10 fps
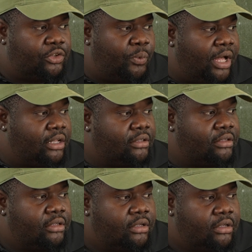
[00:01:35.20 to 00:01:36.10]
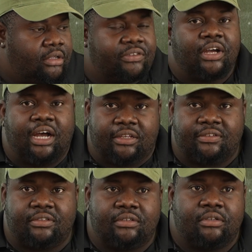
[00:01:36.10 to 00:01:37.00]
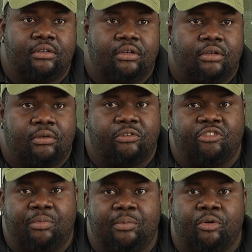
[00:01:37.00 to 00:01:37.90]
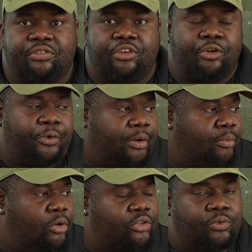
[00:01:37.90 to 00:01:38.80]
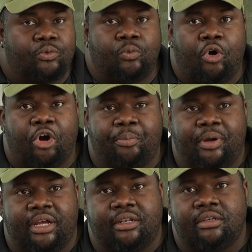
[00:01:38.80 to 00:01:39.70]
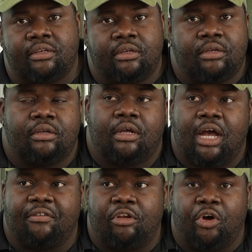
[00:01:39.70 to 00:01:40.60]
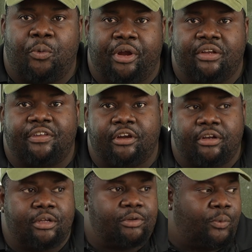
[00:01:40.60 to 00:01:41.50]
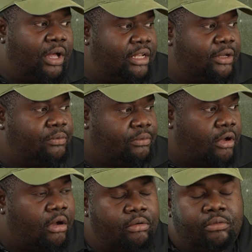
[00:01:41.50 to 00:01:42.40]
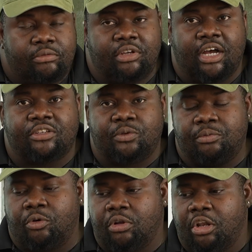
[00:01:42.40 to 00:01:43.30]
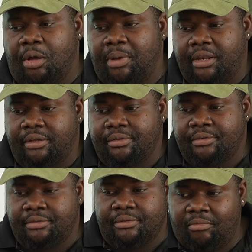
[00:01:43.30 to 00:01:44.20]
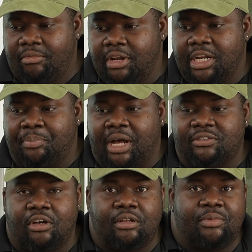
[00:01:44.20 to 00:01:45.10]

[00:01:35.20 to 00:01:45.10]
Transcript: the weld to us would have been more secure. Bolts would warp and have a lot of wear and tear on them. The welding to us would hold a lot better. Later pass on to